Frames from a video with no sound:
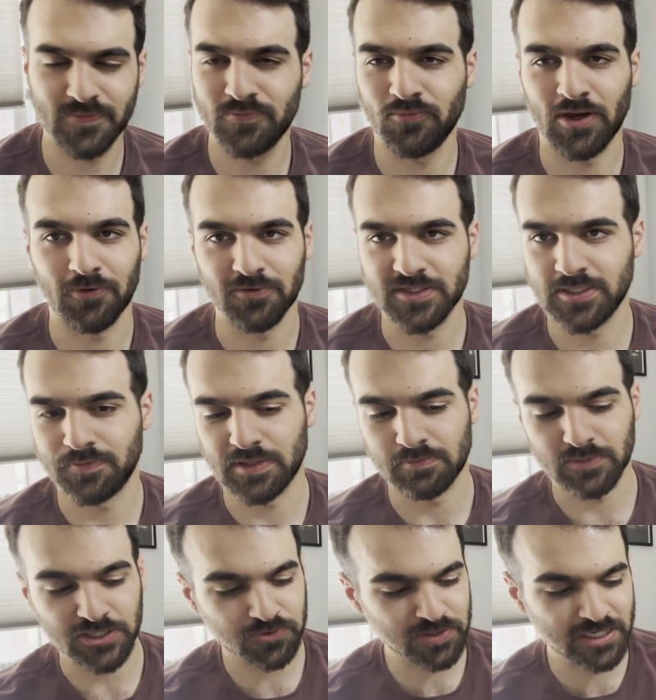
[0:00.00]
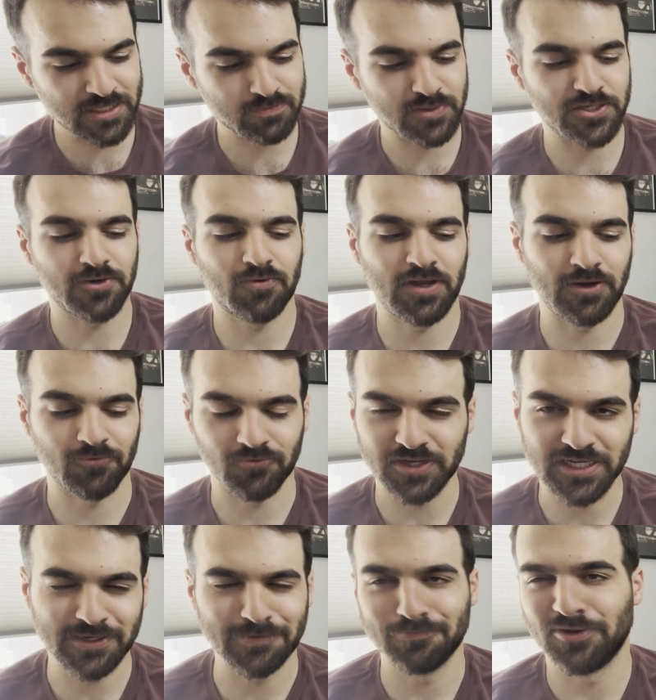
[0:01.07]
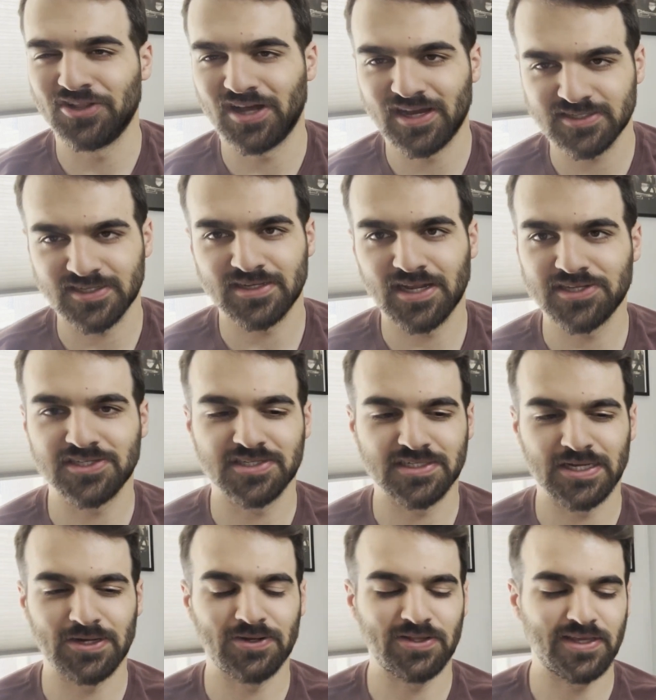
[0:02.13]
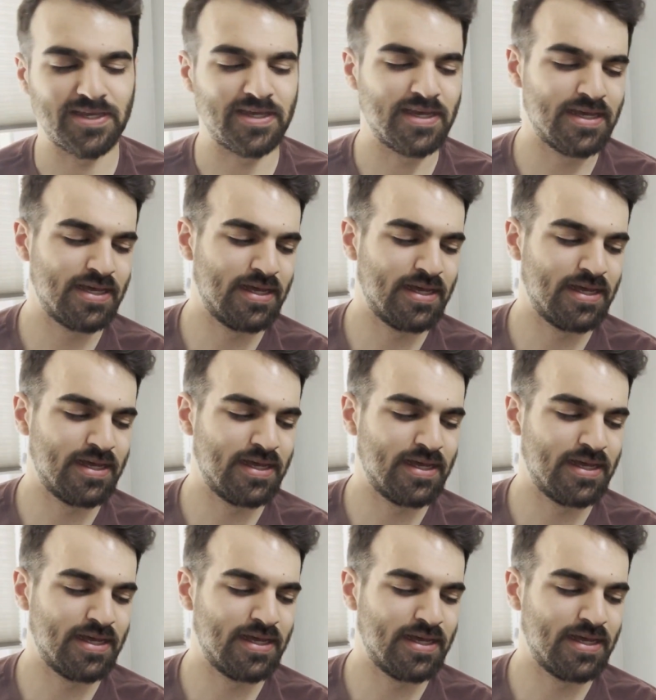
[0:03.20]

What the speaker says: want to read something in between, but don't want to read Malazan necessarily.